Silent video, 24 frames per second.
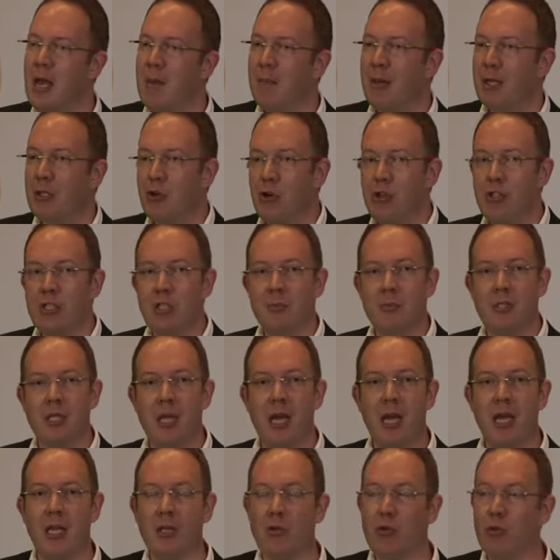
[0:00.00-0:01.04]
But concepts
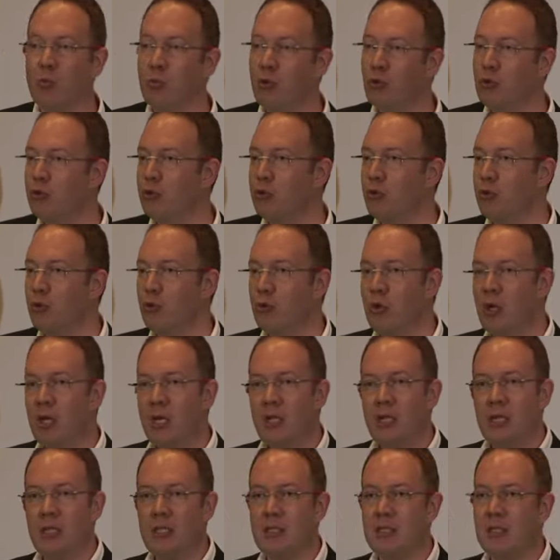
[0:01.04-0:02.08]
like Umuntu,
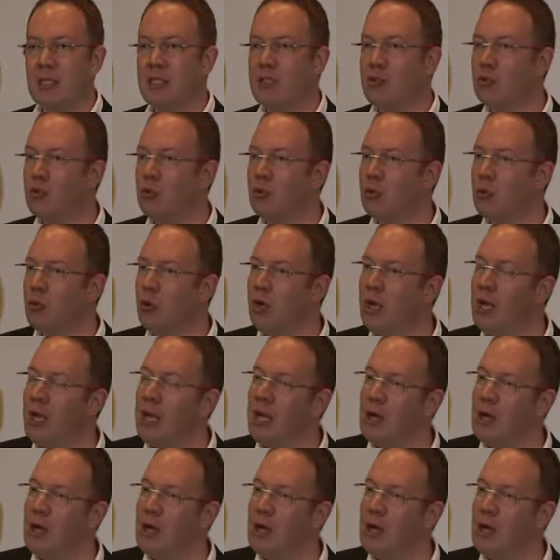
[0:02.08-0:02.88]
Isintu,